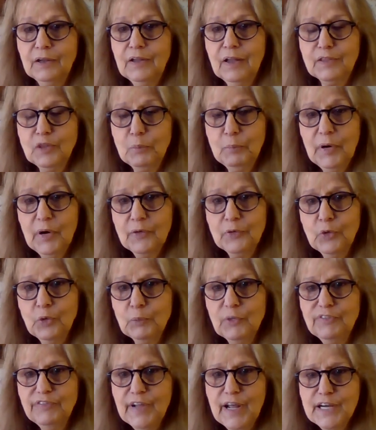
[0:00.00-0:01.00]
Got the
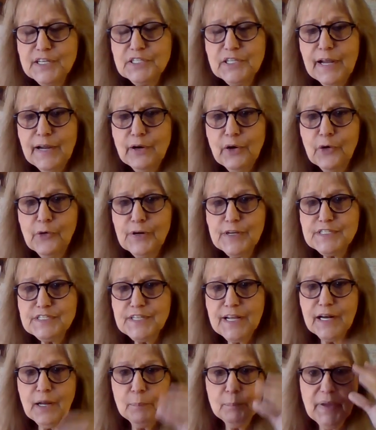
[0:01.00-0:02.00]
paranormal flashlight already
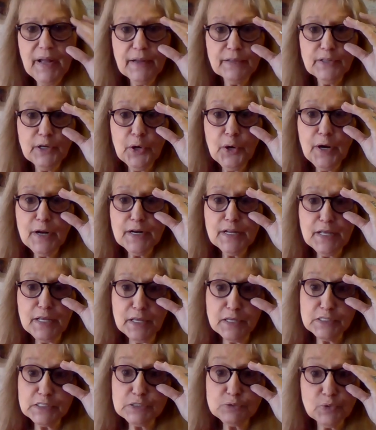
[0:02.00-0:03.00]
set up back there. It
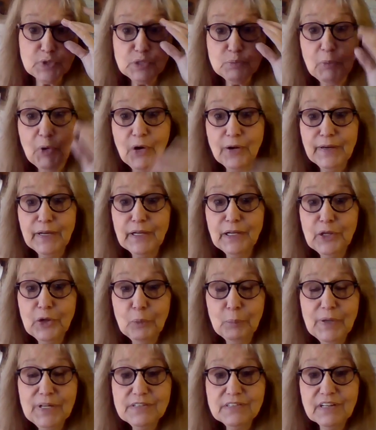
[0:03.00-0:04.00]
is responding a
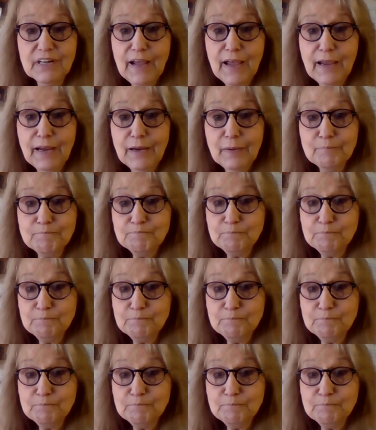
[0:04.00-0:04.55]
little bit today.